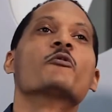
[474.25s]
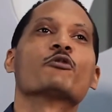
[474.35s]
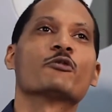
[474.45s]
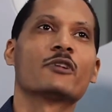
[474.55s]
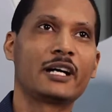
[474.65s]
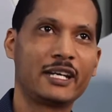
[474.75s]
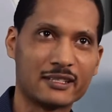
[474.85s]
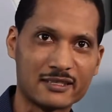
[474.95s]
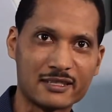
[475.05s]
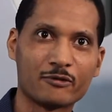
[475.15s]

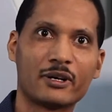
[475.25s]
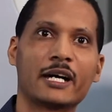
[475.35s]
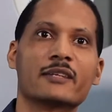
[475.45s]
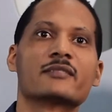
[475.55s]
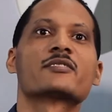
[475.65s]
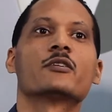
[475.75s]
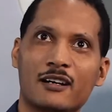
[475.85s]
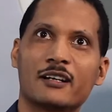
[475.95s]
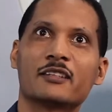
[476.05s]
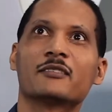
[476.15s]
Right. So
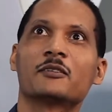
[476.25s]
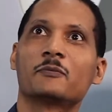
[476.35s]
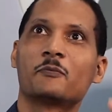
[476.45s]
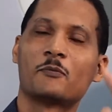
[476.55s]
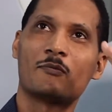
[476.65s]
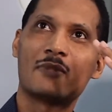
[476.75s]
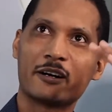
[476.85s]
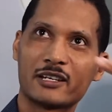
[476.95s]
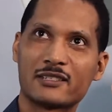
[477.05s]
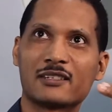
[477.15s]
under the
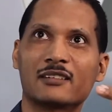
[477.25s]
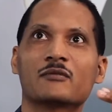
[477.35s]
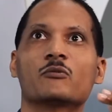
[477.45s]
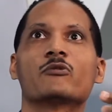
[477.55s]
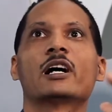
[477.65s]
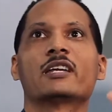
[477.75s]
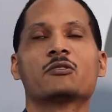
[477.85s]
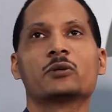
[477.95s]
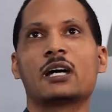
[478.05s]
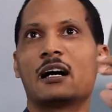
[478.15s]
marketing, right, you
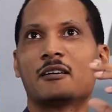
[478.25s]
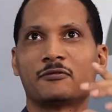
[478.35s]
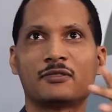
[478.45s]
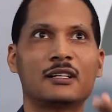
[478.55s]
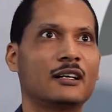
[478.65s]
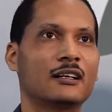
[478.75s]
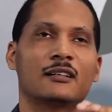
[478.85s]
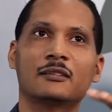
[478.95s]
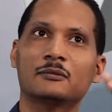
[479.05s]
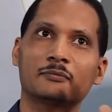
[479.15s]
would have
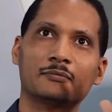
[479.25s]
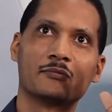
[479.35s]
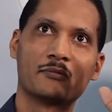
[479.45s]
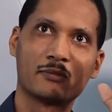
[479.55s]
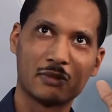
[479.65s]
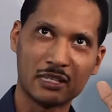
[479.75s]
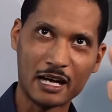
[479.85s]
you